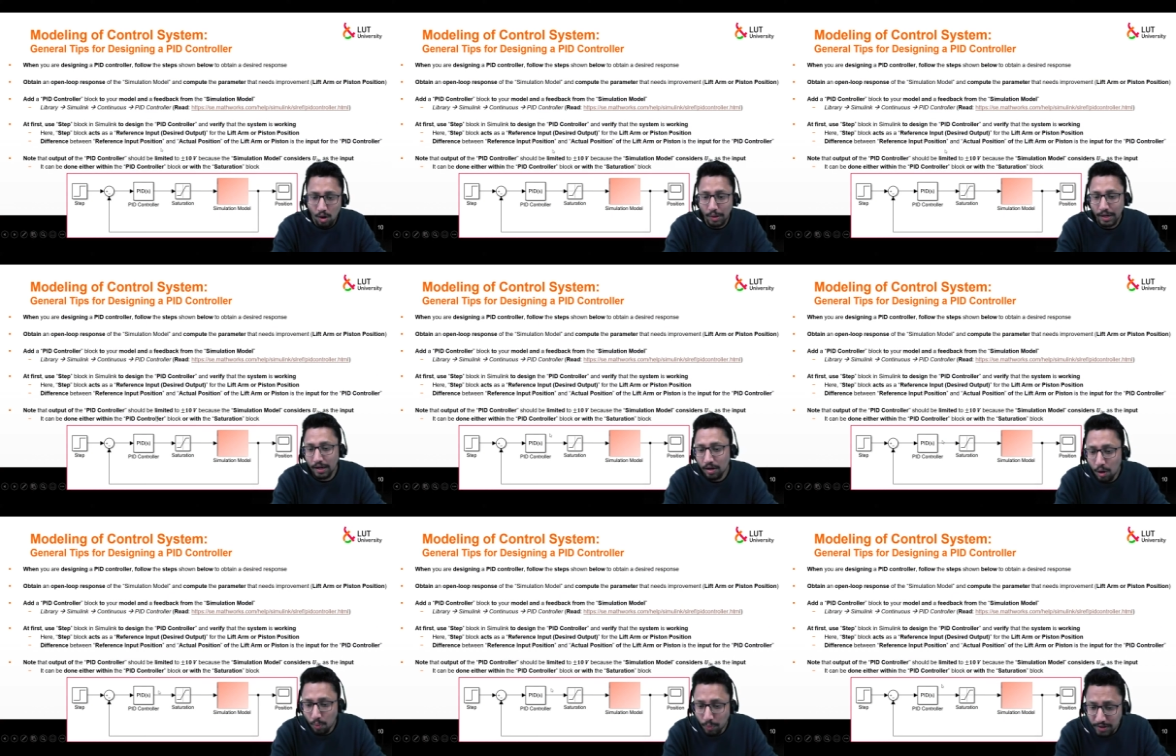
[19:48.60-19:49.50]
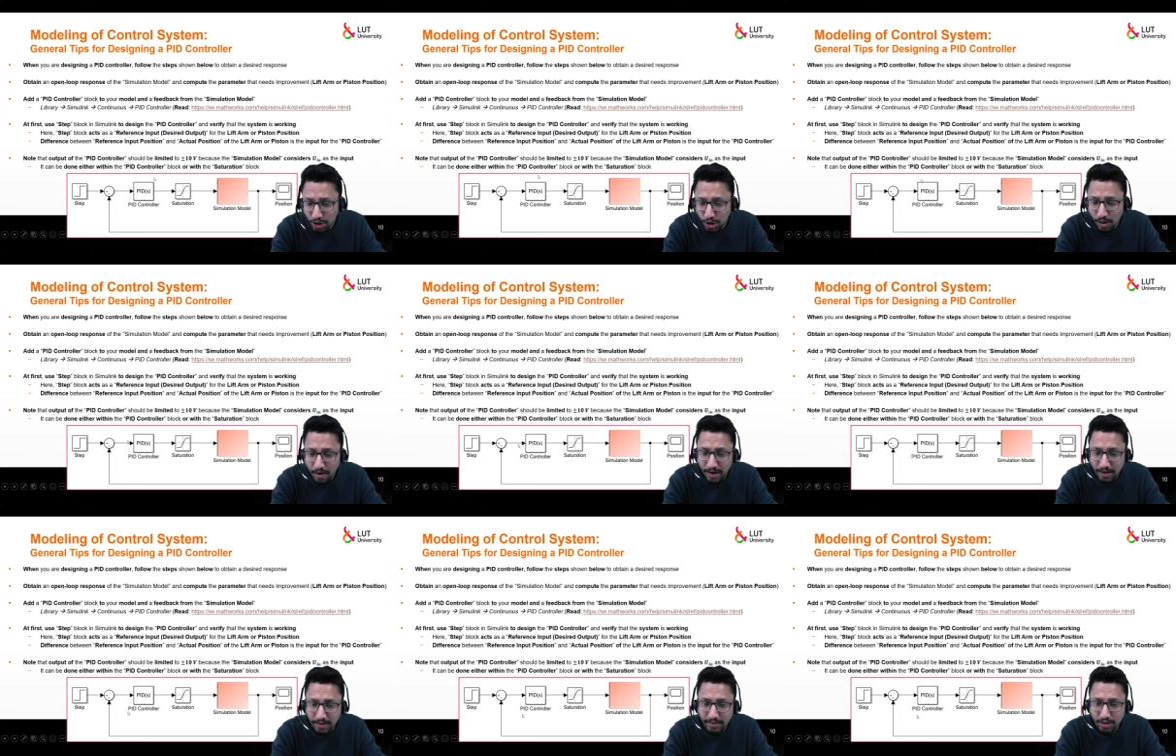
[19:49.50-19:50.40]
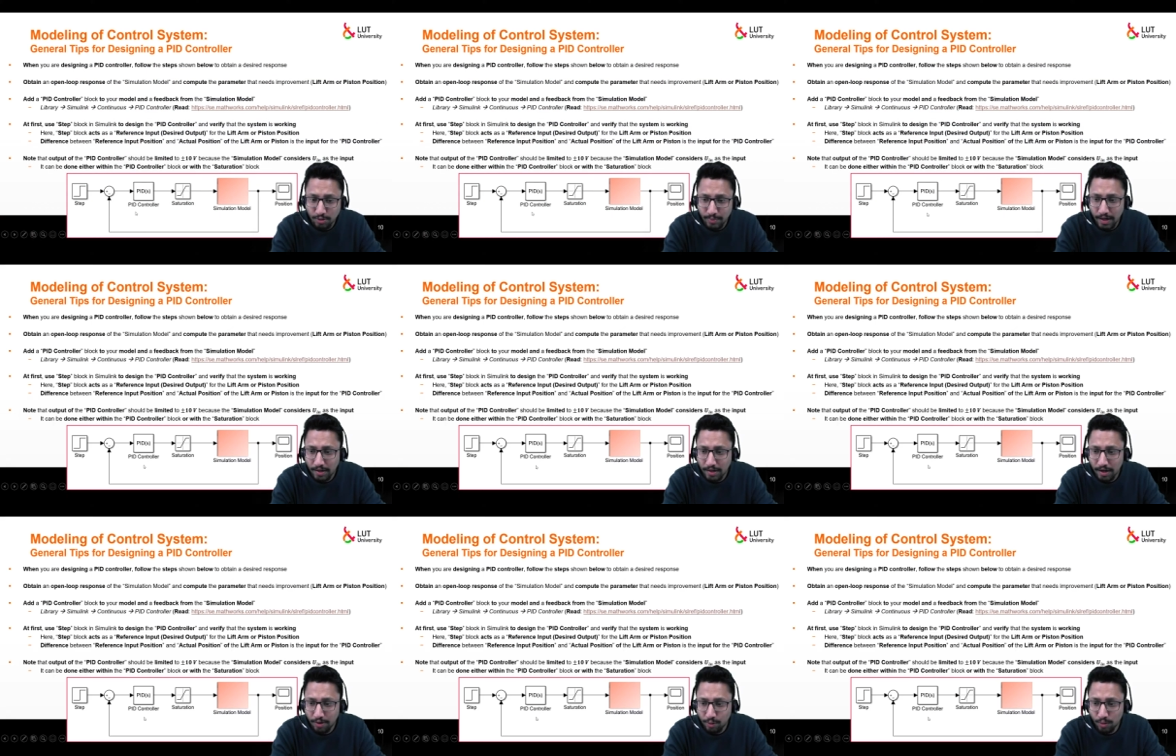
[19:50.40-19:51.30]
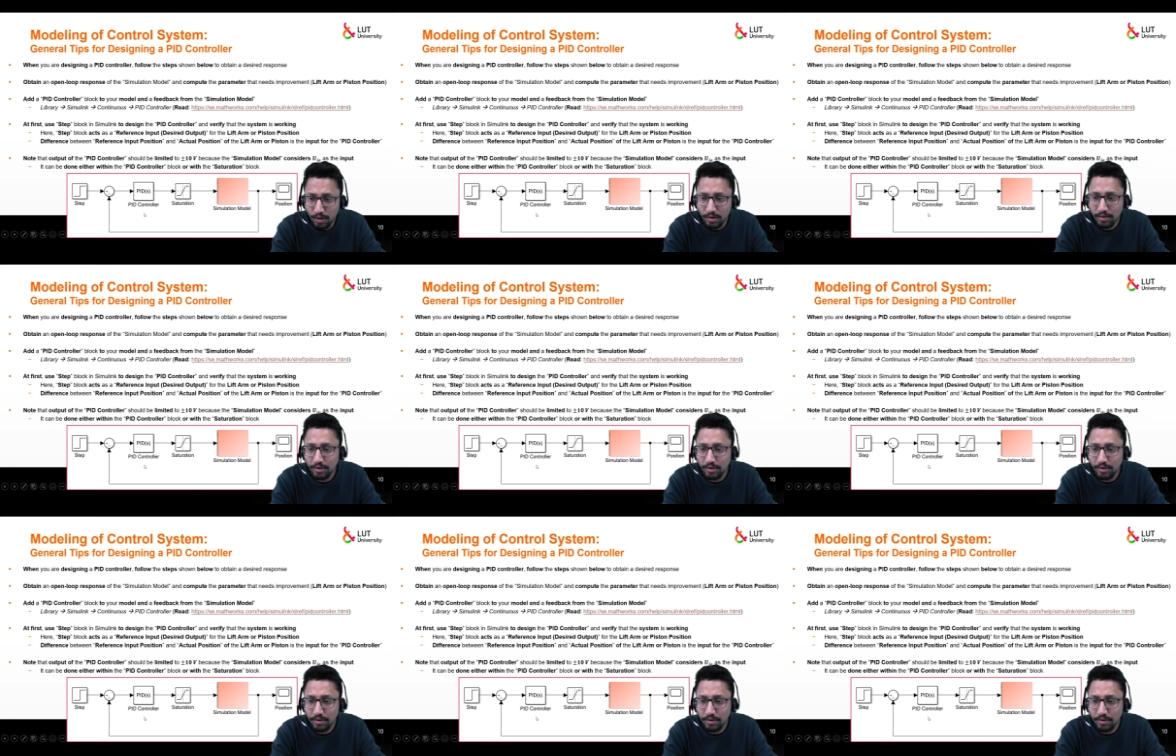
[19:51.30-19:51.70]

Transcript: Okay, once you have added this P I D controller,